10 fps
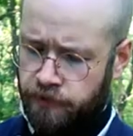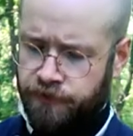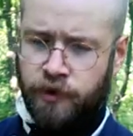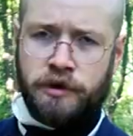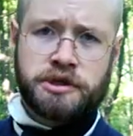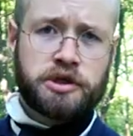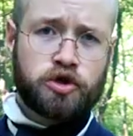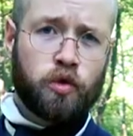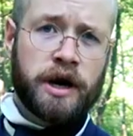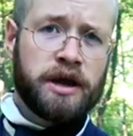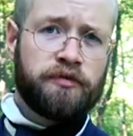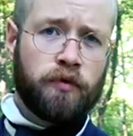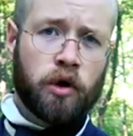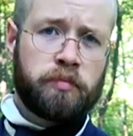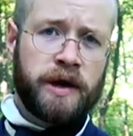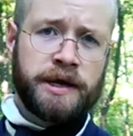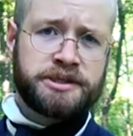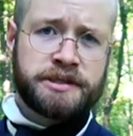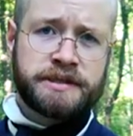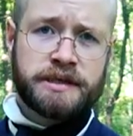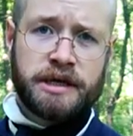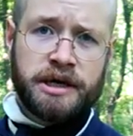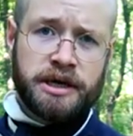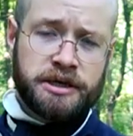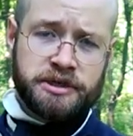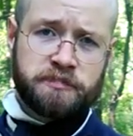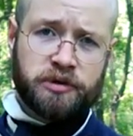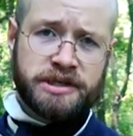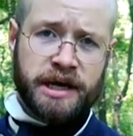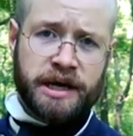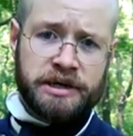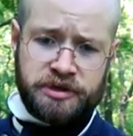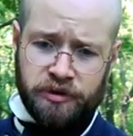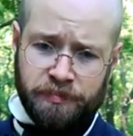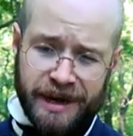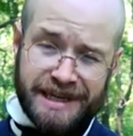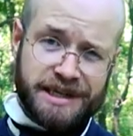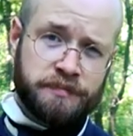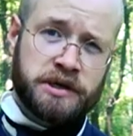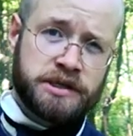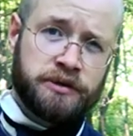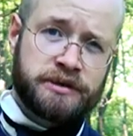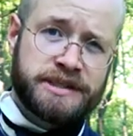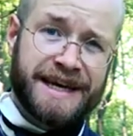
The first 24 pages just pertain to basic muzzleloader